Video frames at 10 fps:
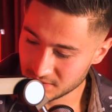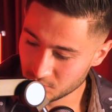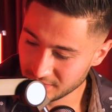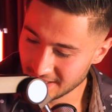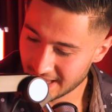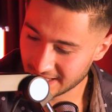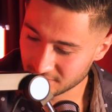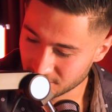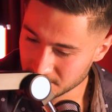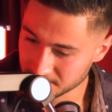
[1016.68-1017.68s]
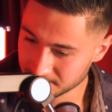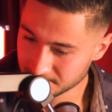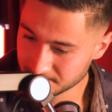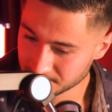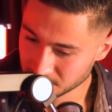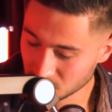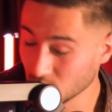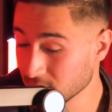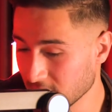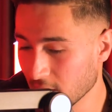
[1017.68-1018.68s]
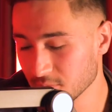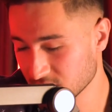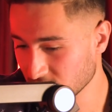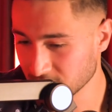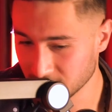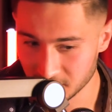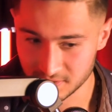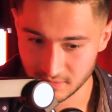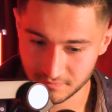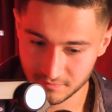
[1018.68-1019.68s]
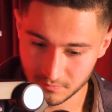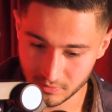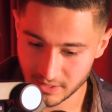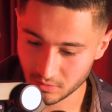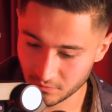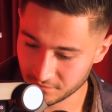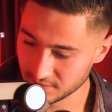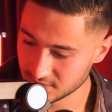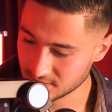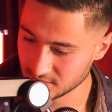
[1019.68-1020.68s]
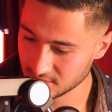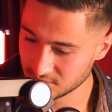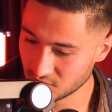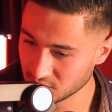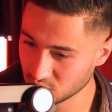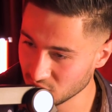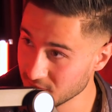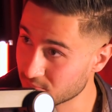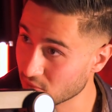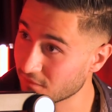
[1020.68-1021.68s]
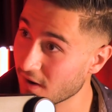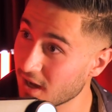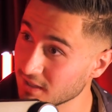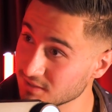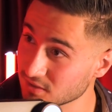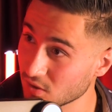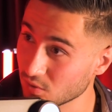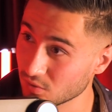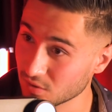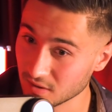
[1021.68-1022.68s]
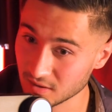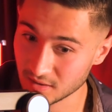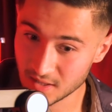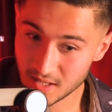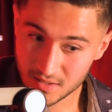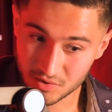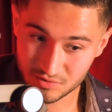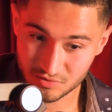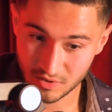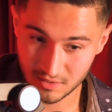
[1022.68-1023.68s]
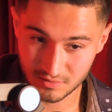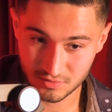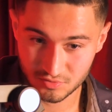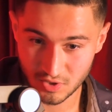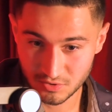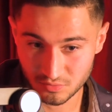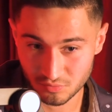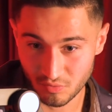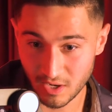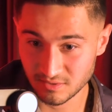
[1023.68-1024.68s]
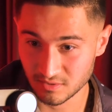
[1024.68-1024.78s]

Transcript: we lack from, well, I'll talk myself, lack of this trying to improvise or try to write